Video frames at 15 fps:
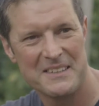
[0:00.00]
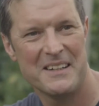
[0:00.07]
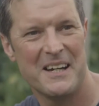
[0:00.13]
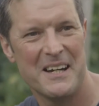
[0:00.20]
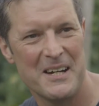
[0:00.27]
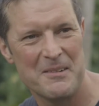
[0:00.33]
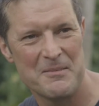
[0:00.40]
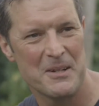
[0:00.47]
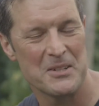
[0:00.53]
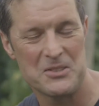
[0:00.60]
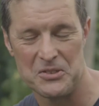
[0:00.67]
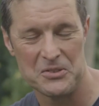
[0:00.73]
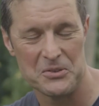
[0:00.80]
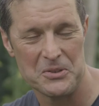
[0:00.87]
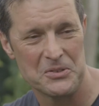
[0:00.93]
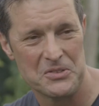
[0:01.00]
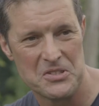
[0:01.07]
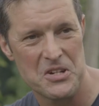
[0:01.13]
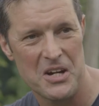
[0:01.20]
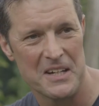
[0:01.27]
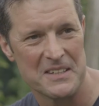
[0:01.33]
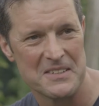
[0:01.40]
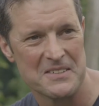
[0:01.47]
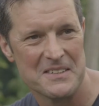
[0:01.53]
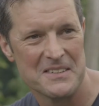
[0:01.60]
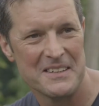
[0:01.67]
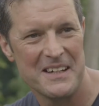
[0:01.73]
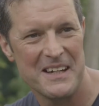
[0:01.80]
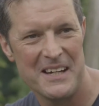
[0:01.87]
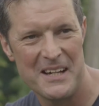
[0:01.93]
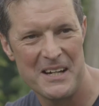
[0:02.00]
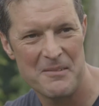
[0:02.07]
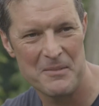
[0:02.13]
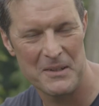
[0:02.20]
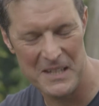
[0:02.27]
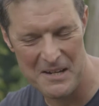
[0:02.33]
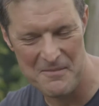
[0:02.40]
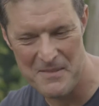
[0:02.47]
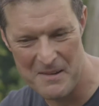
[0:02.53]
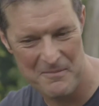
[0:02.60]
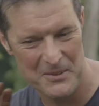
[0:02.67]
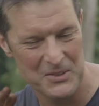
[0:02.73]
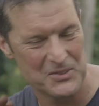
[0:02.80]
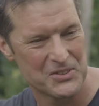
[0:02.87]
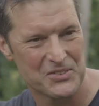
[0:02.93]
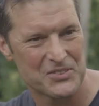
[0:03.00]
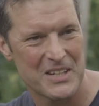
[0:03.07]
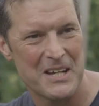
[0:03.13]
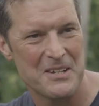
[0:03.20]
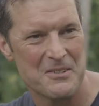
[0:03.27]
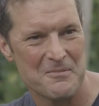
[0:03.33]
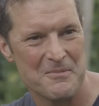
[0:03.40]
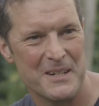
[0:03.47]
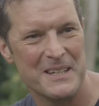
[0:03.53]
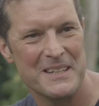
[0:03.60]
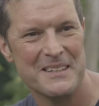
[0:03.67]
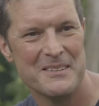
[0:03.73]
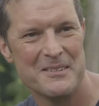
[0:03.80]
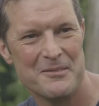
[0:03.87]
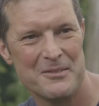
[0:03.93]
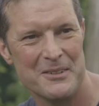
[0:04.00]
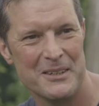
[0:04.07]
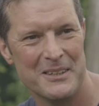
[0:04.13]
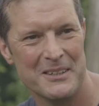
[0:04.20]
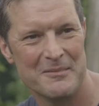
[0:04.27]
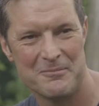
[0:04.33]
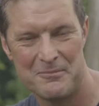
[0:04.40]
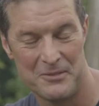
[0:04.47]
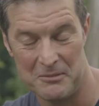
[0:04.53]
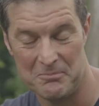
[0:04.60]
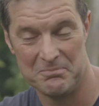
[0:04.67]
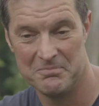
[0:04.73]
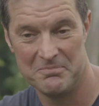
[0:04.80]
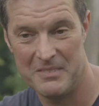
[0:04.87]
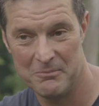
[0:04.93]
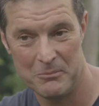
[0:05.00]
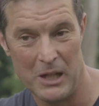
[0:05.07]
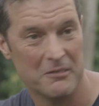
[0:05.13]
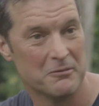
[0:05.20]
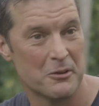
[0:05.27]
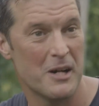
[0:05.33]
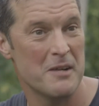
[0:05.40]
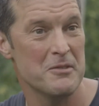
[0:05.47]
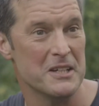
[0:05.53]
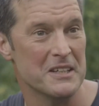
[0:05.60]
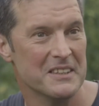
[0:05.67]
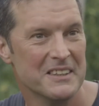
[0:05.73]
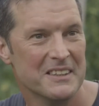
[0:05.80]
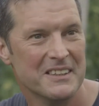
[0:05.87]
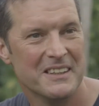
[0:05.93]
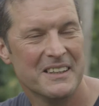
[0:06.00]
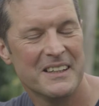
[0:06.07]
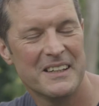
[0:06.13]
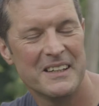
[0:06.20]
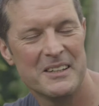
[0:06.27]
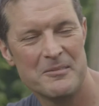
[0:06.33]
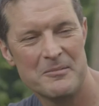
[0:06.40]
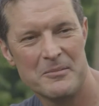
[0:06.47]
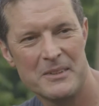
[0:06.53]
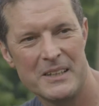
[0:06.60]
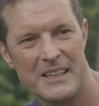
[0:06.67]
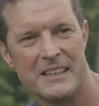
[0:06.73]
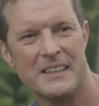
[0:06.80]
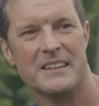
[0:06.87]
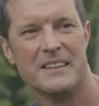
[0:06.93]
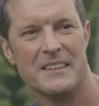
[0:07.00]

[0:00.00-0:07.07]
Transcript: And I just thought he was a giant. And that memory has just stayed with me forever. Yeah.